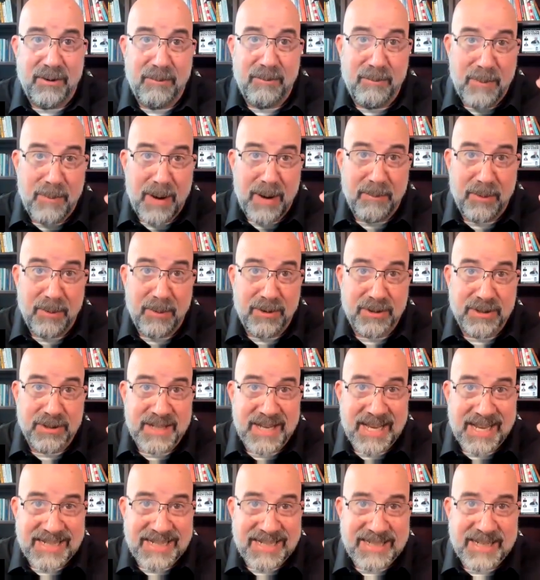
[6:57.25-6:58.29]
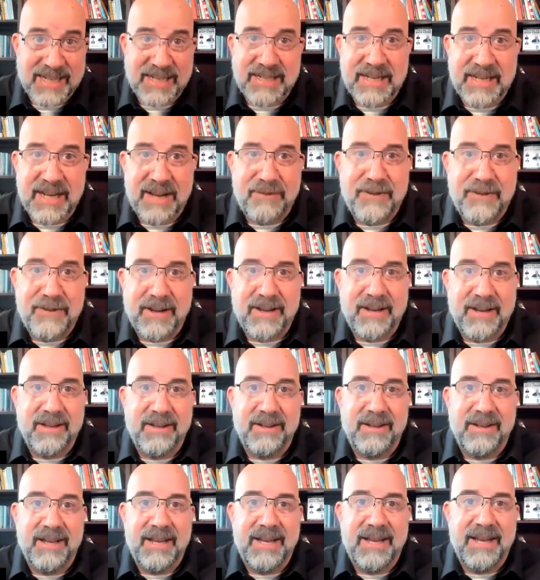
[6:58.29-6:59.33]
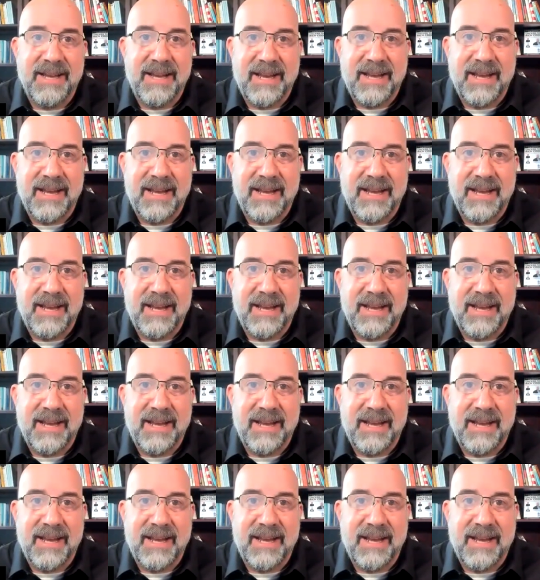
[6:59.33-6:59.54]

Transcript: members can significantly